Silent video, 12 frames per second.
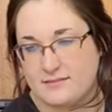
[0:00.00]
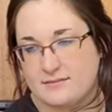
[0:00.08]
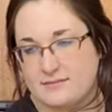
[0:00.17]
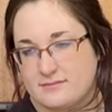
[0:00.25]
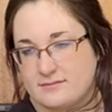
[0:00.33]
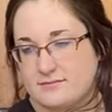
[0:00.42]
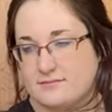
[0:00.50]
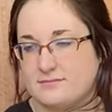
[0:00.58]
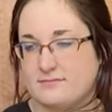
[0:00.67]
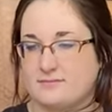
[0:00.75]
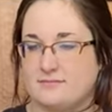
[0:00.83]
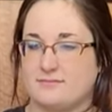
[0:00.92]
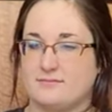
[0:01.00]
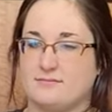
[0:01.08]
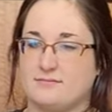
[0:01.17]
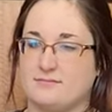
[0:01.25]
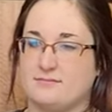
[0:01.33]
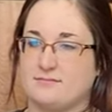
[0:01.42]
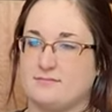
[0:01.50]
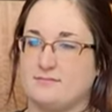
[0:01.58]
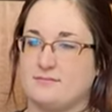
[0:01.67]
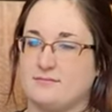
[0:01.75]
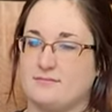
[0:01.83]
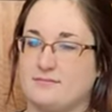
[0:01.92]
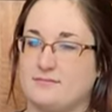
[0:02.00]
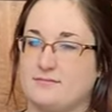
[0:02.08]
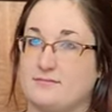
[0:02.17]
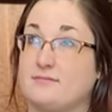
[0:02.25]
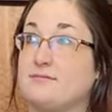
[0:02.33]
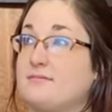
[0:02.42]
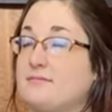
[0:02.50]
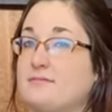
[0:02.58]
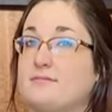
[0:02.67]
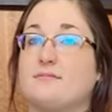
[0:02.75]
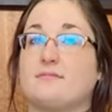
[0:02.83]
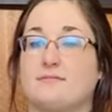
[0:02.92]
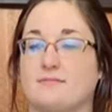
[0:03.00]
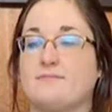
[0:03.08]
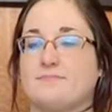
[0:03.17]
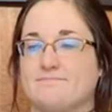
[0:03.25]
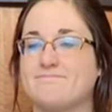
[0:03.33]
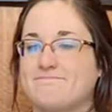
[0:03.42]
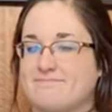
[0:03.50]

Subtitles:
(silent)